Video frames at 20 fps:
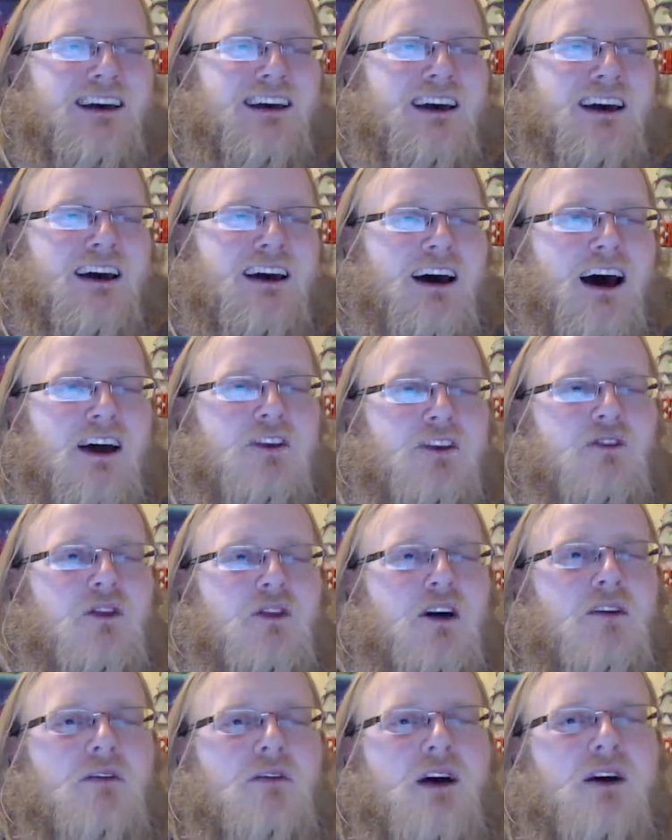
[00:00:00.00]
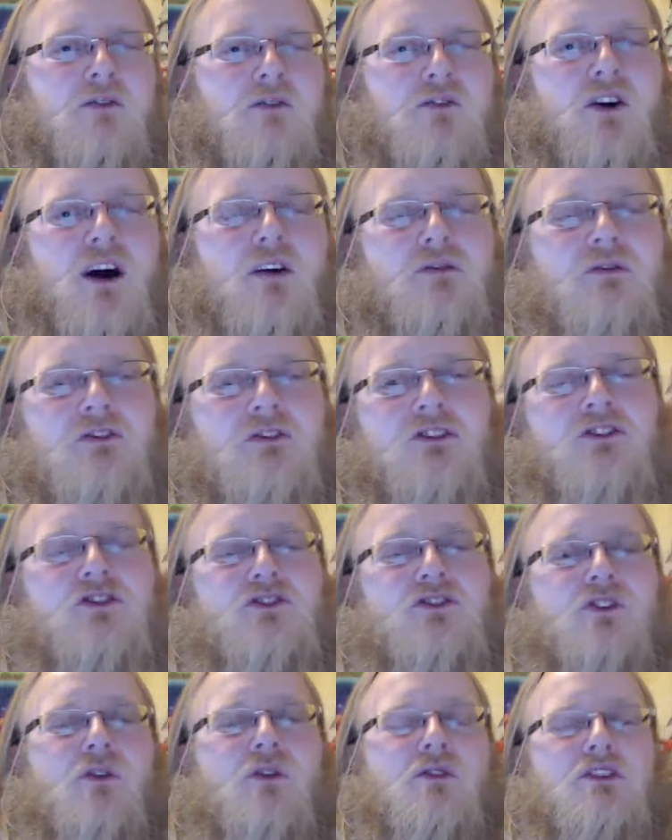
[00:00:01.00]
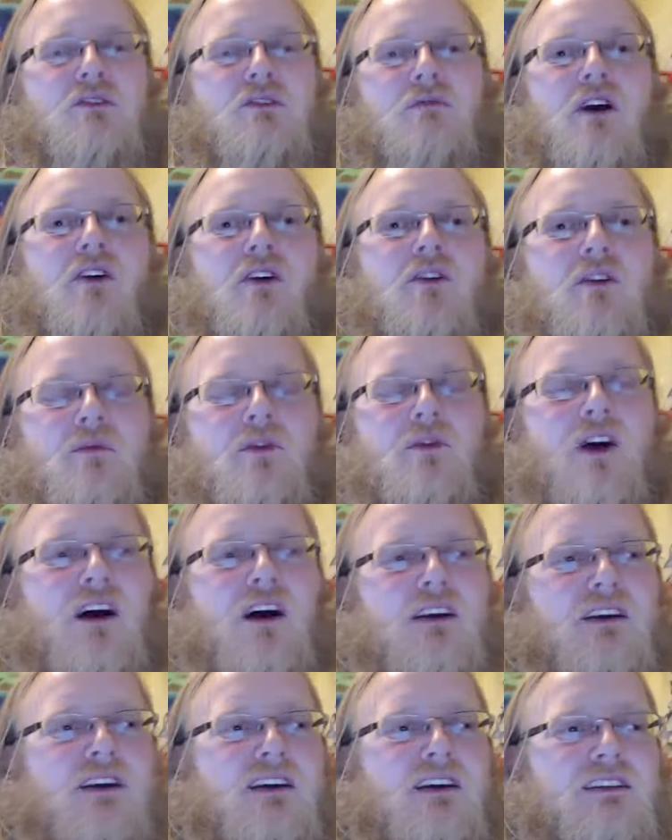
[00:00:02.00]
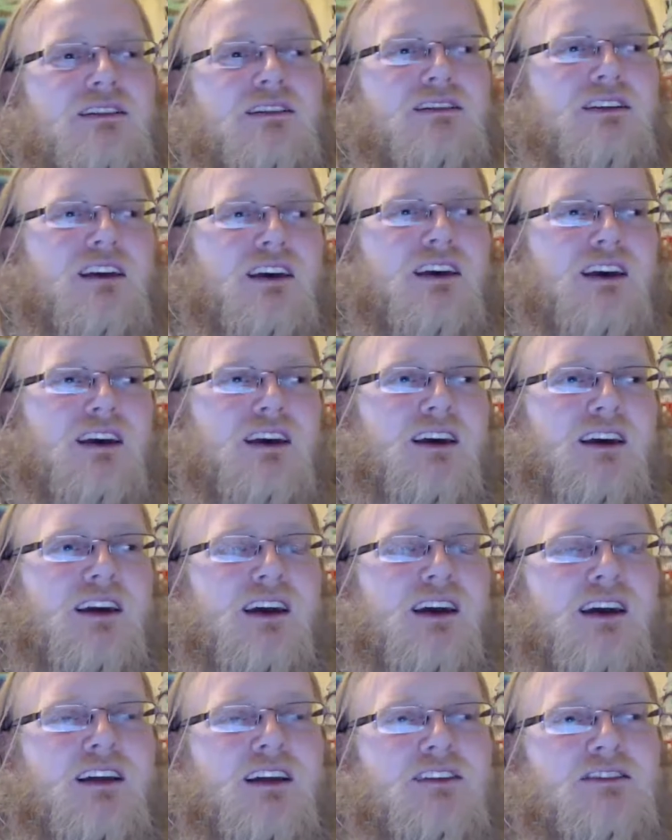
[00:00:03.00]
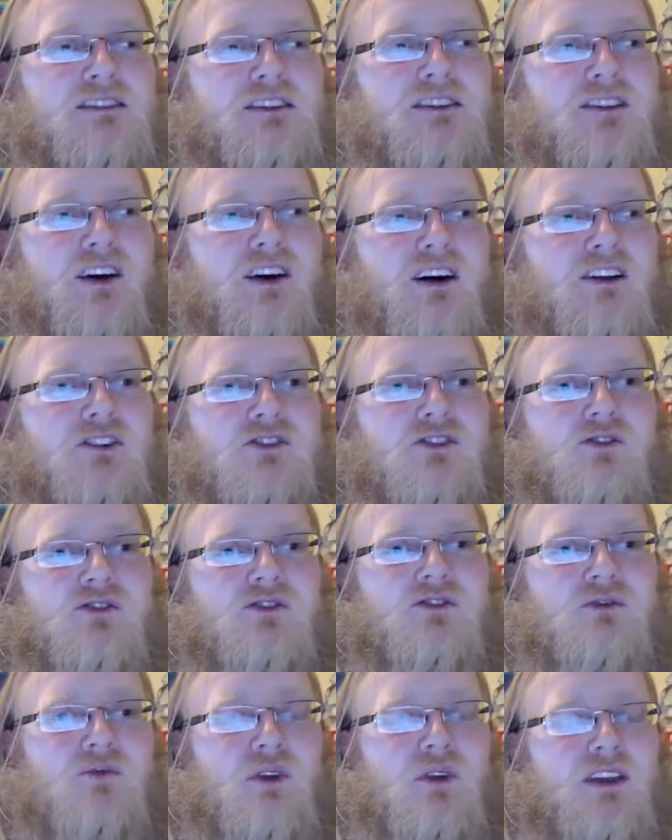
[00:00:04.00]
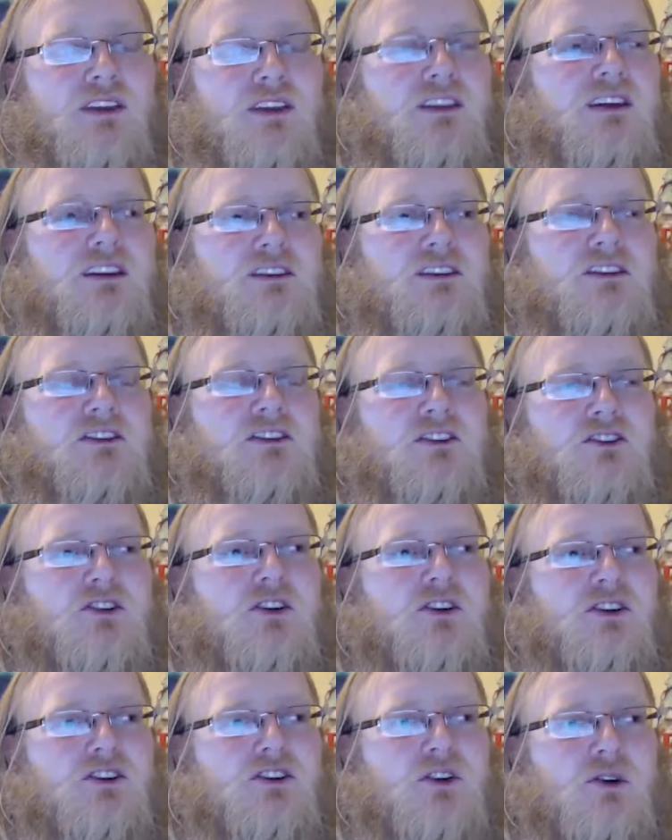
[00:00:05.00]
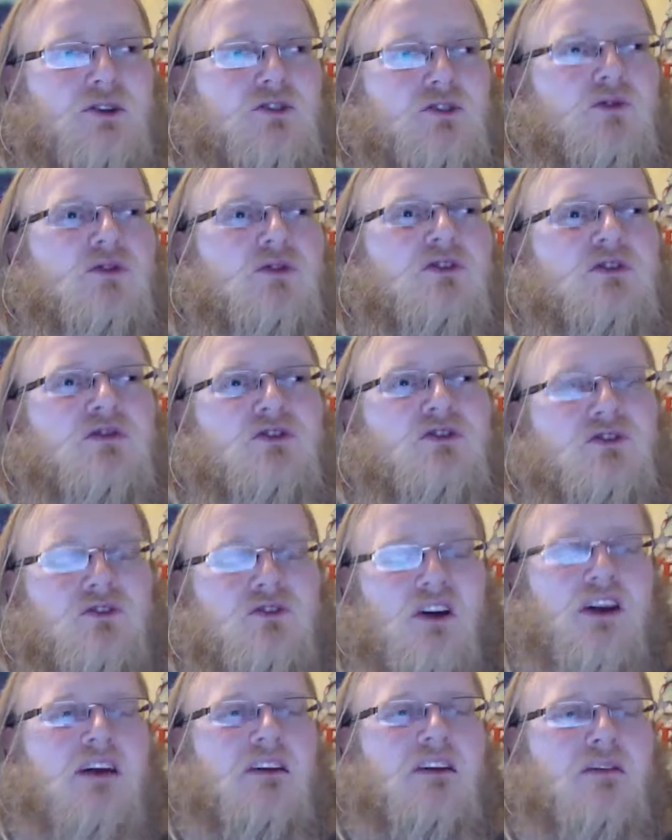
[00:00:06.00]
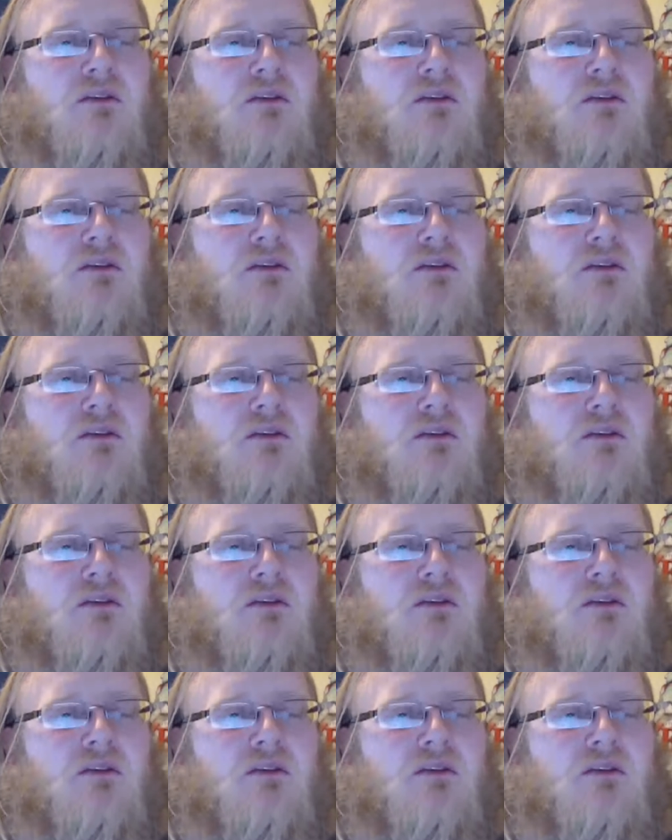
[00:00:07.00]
I do love how Toph just jokes about her blindness. It's not a source of weakness, it's her source of strength.